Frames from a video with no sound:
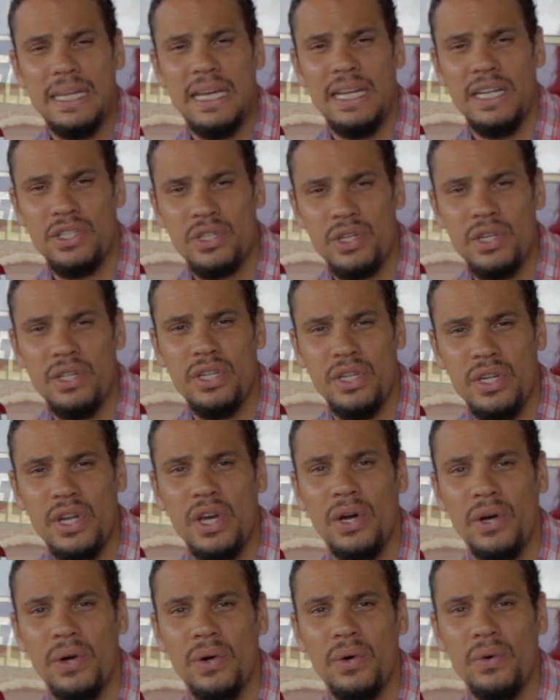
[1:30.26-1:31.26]
And it's good to
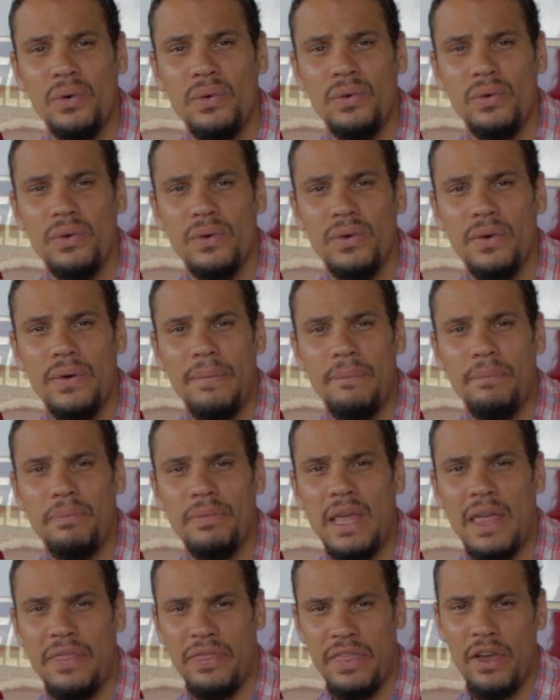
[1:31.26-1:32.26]
know
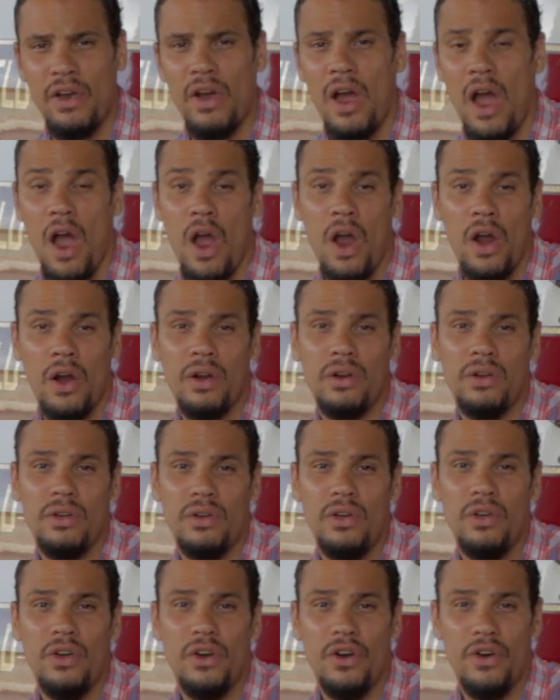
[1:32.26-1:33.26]
that there are
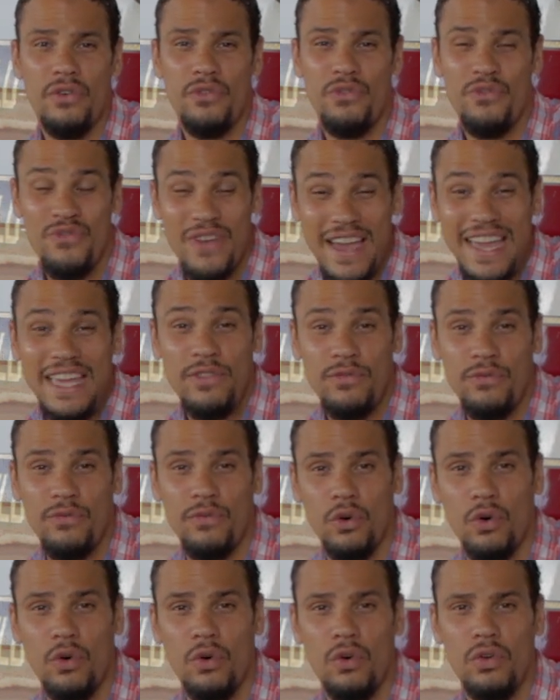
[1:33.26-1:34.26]

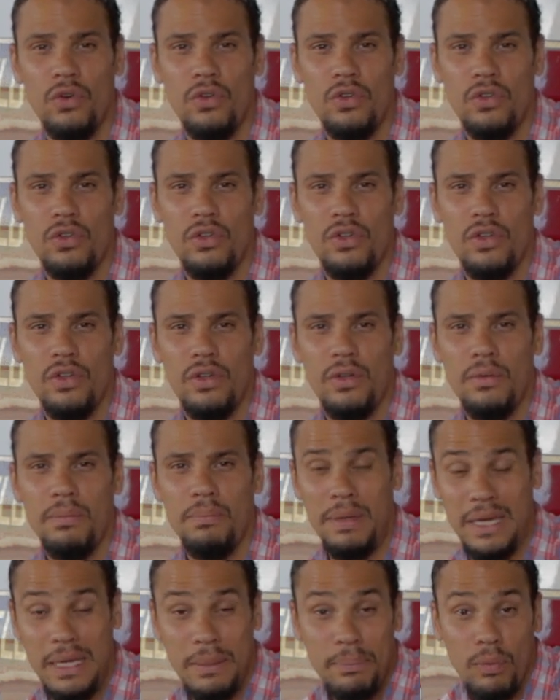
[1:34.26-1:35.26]
faithful
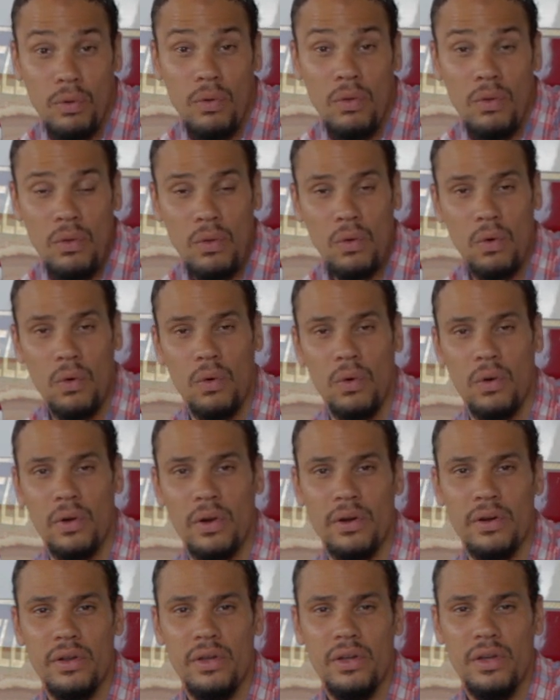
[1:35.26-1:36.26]
people
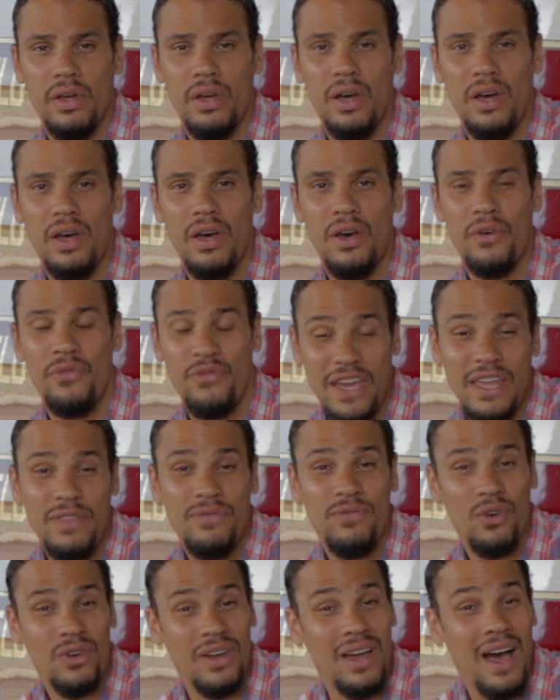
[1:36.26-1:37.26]
or a
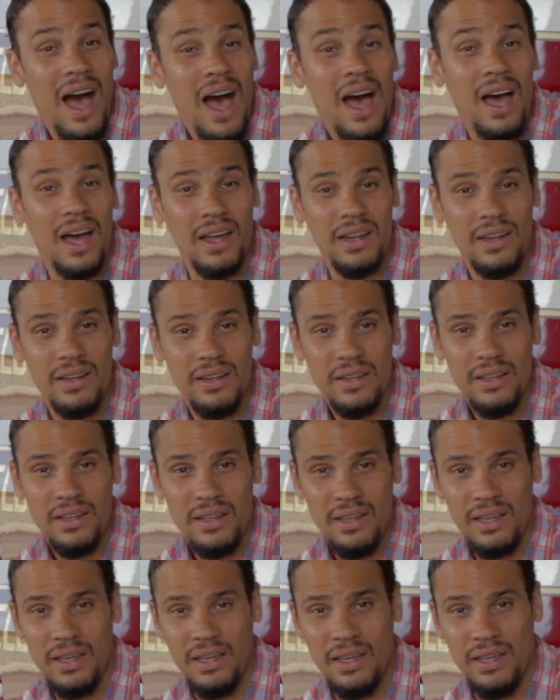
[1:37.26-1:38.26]
faithful God
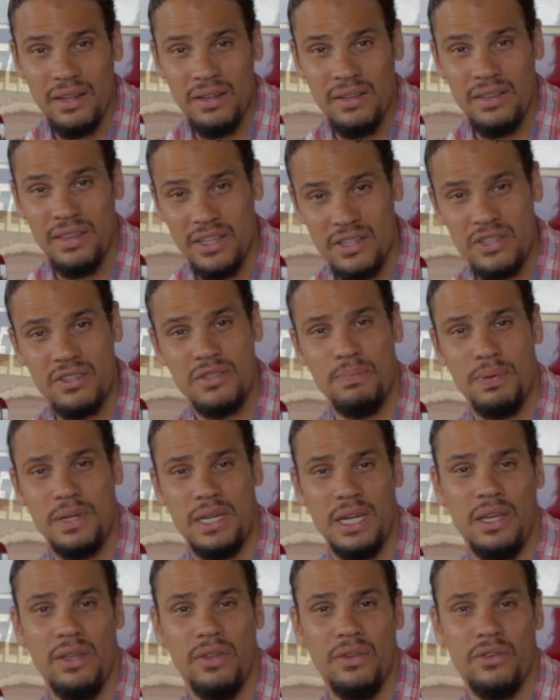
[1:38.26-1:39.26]
in this
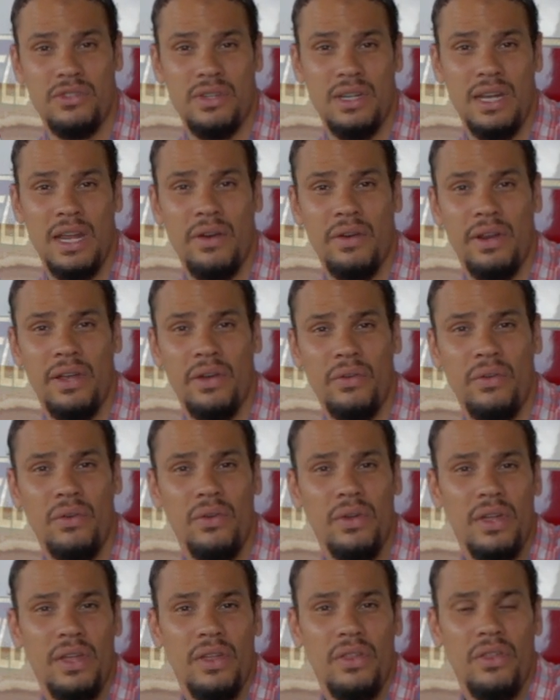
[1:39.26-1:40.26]
particular scenario
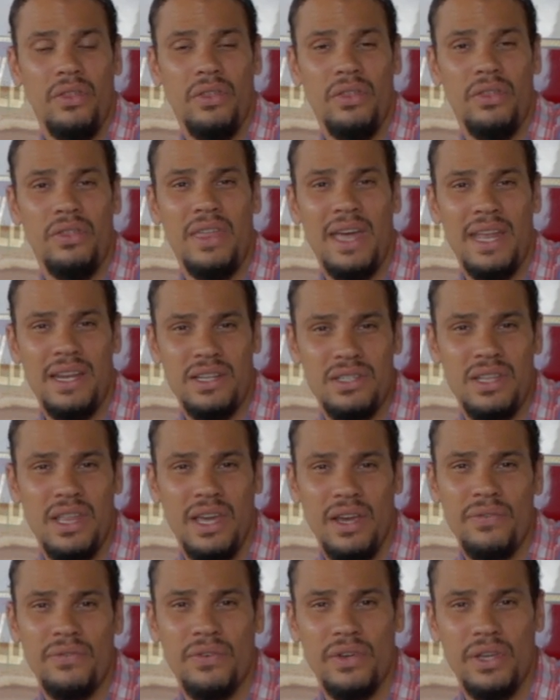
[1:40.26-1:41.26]
that is
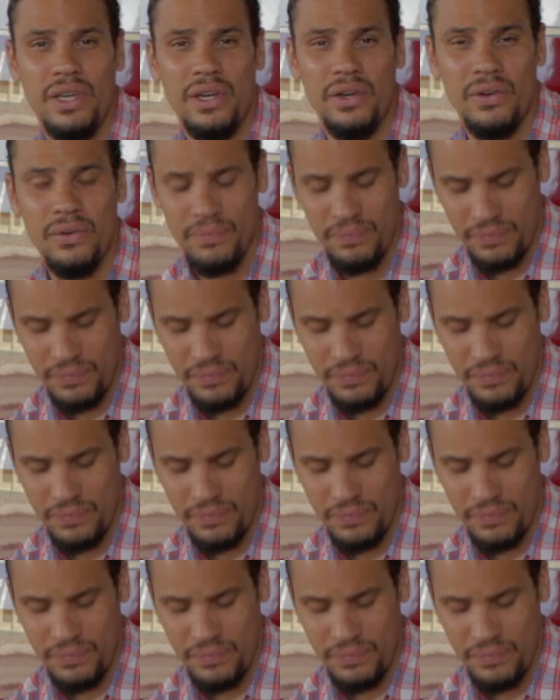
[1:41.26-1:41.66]
there for you.